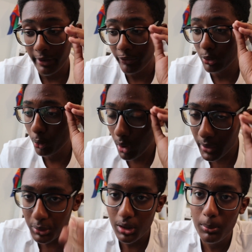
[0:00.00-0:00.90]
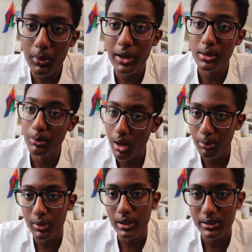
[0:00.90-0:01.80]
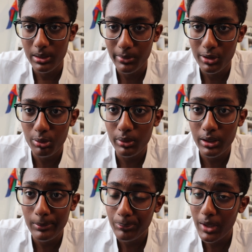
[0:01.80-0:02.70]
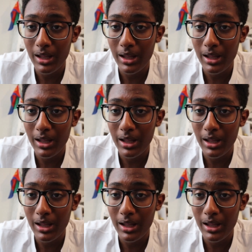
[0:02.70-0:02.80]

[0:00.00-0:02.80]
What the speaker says: If you want, you can buy the Mont Blanc Summit 3.